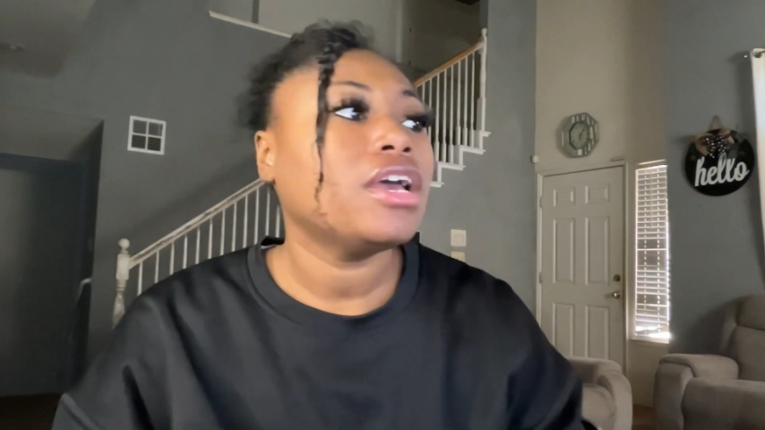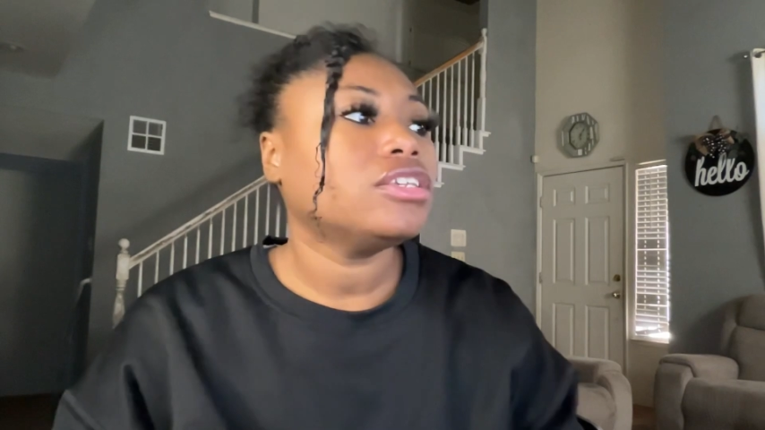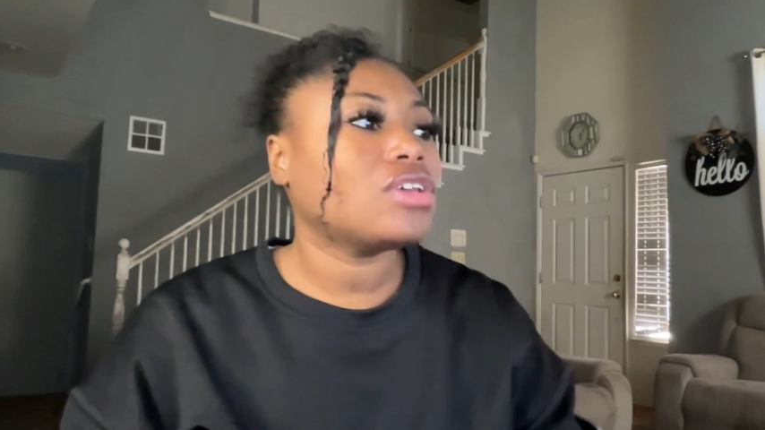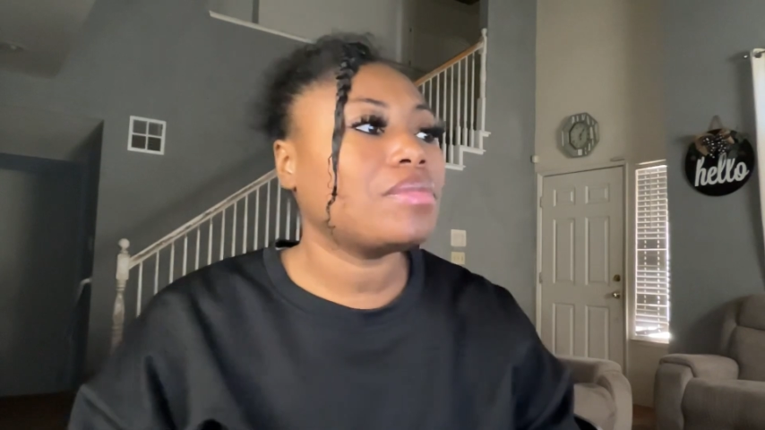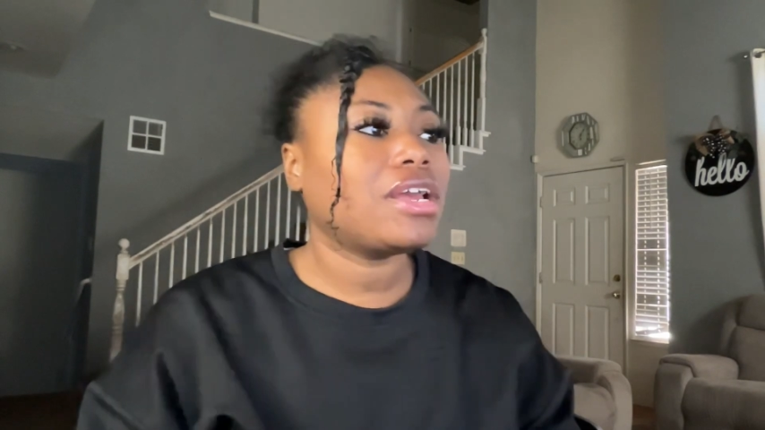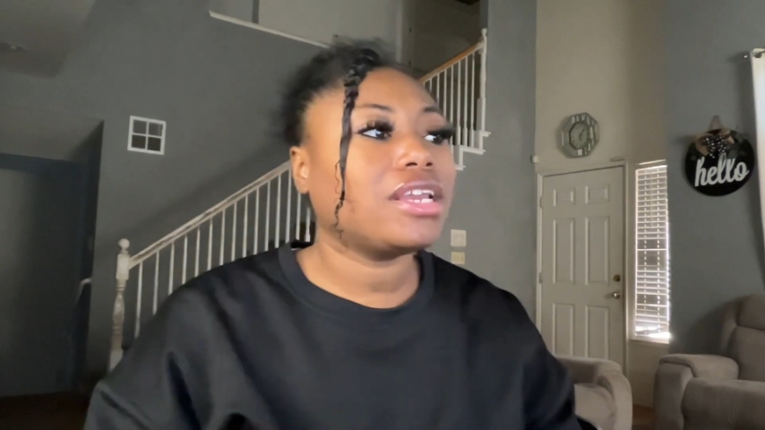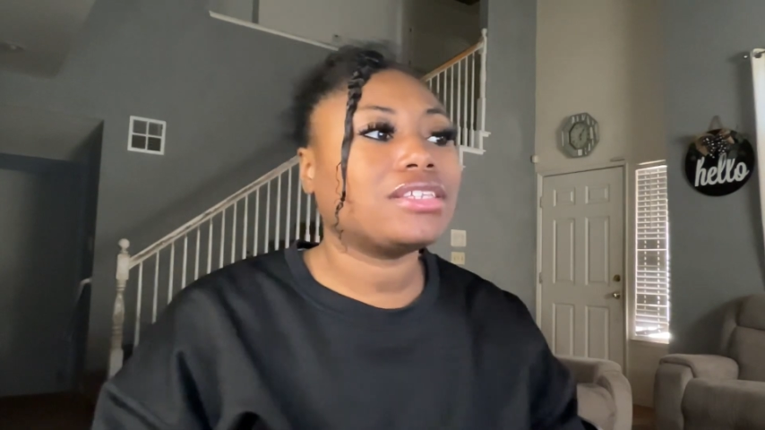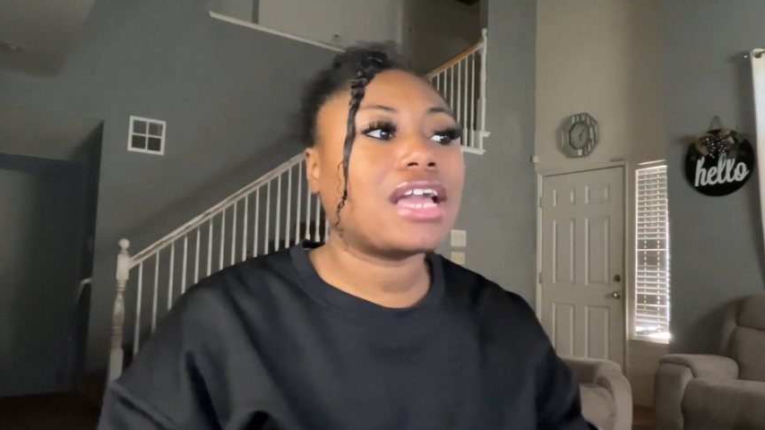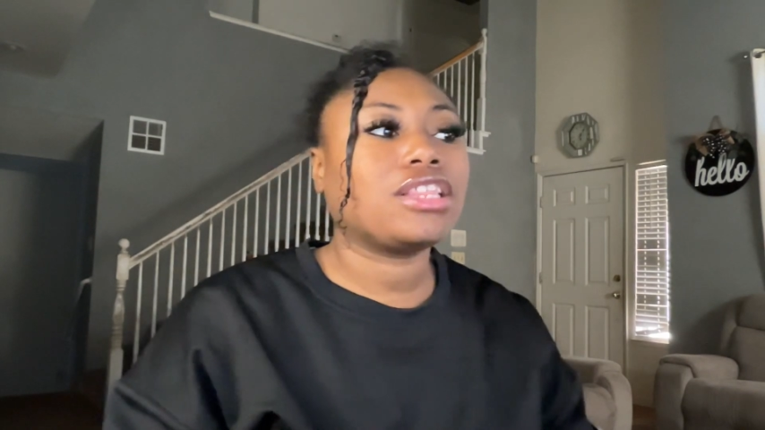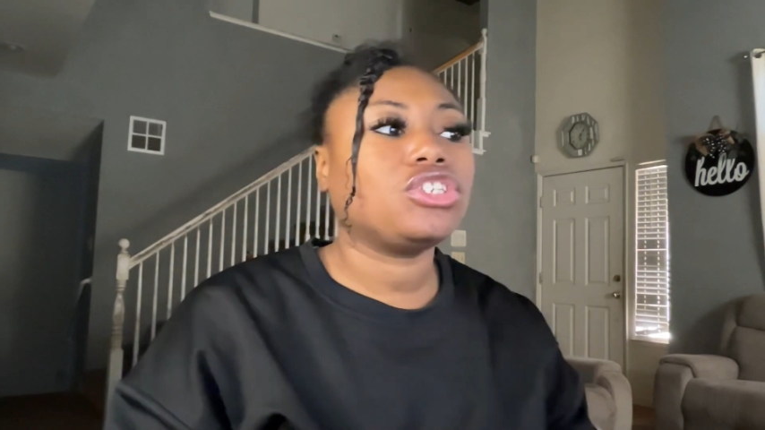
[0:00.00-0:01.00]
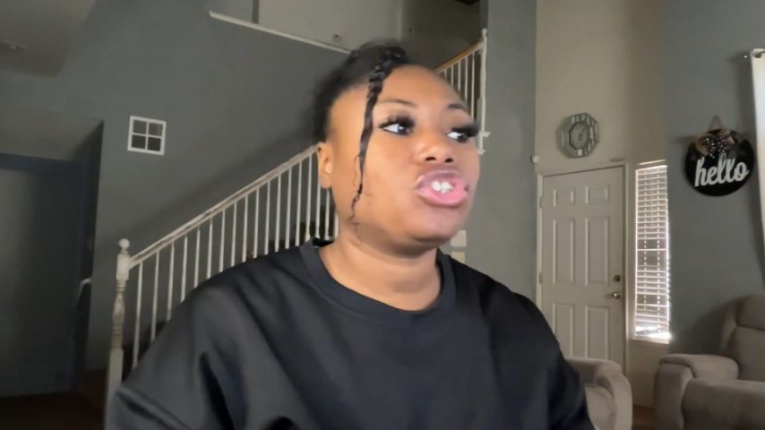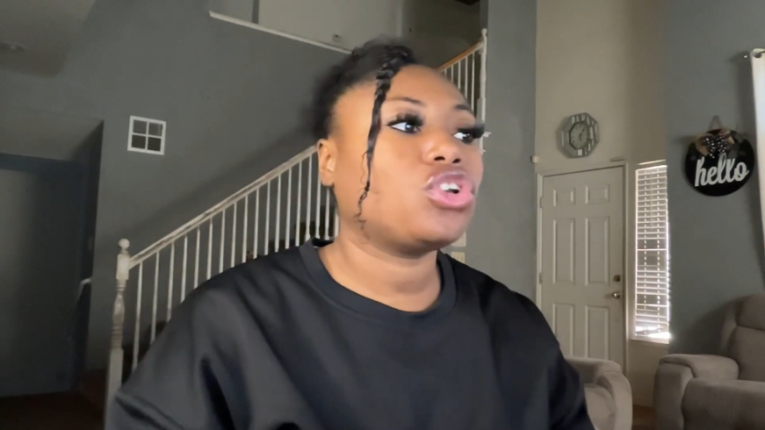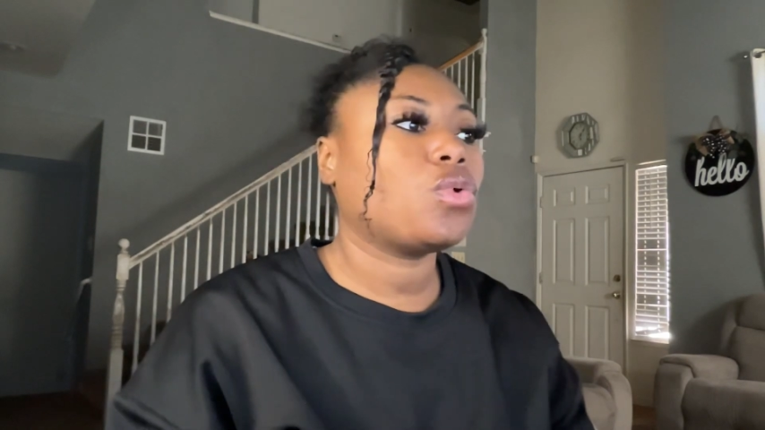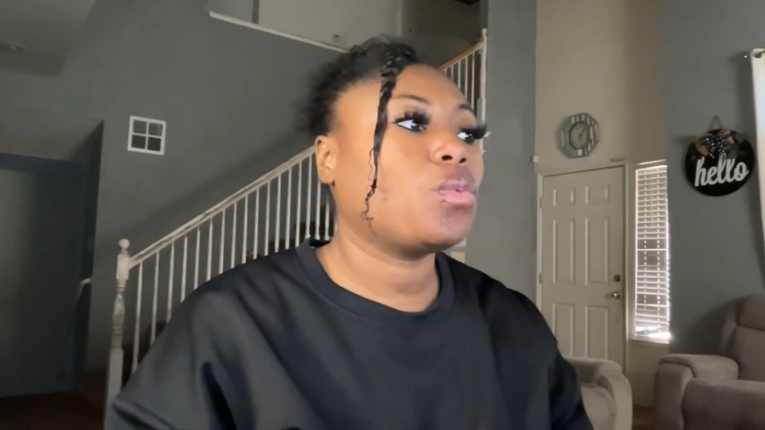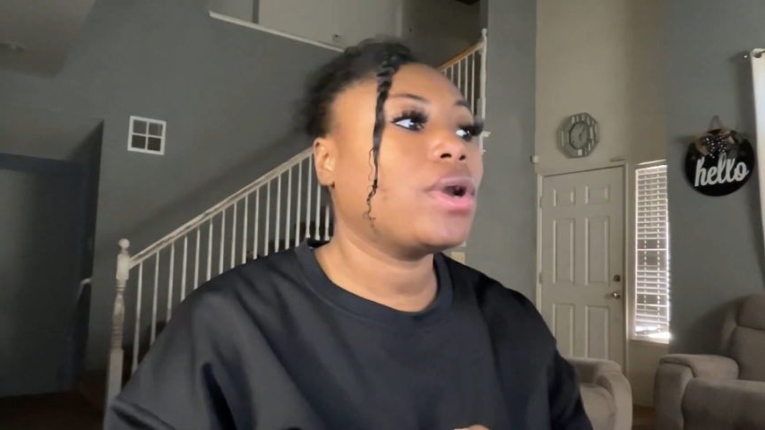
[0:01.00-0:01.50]
So I'm not exactly
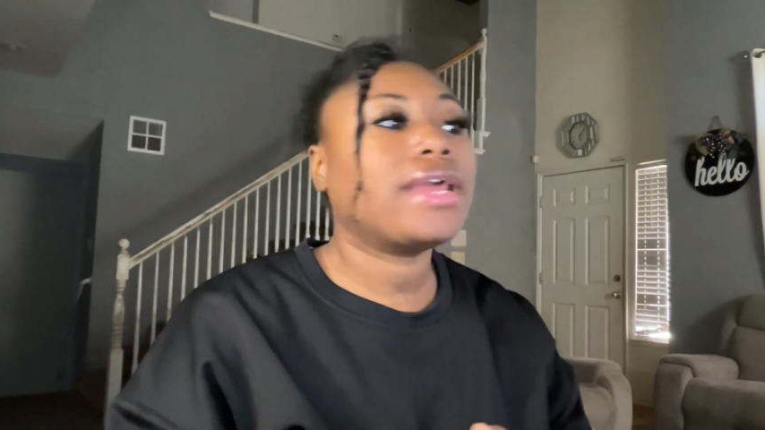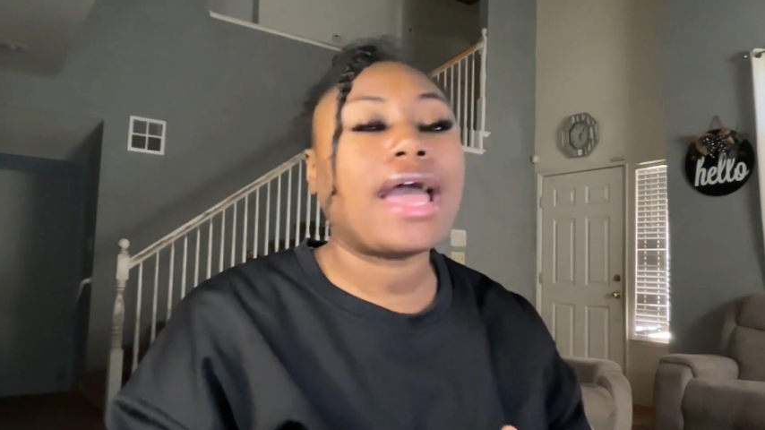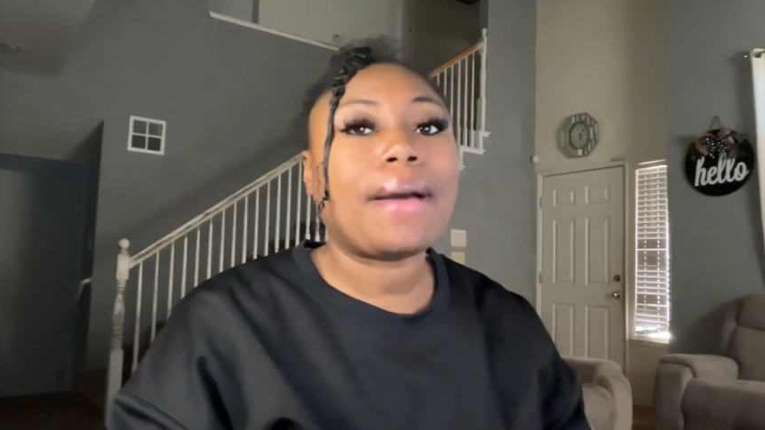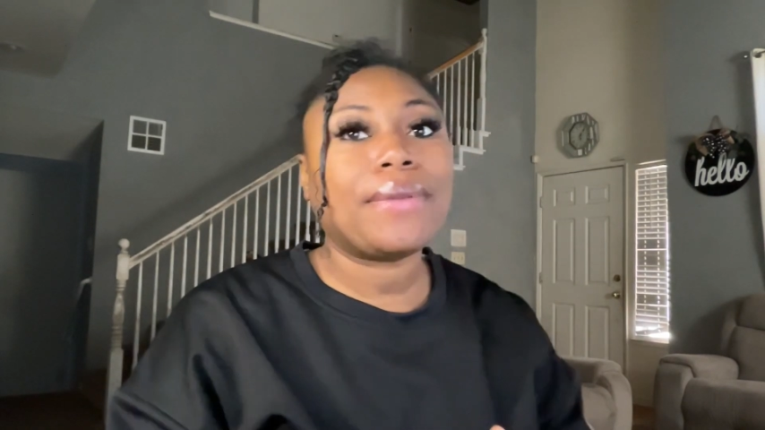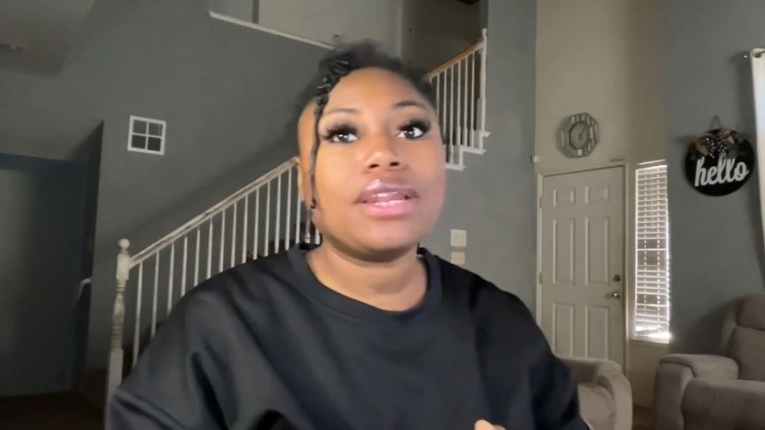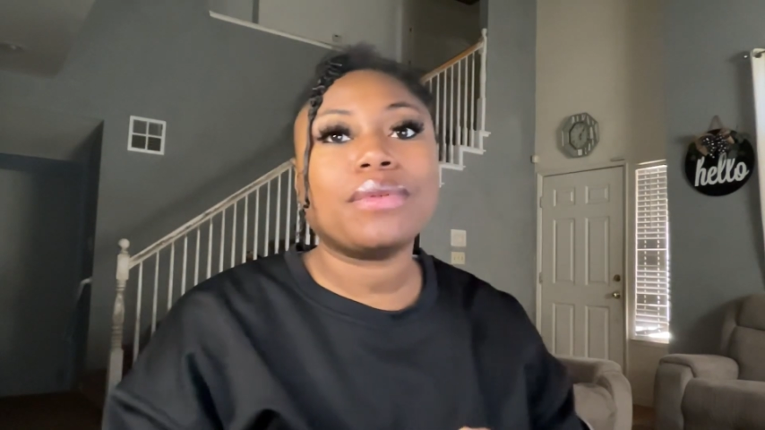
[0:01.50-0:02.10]
sure what happened,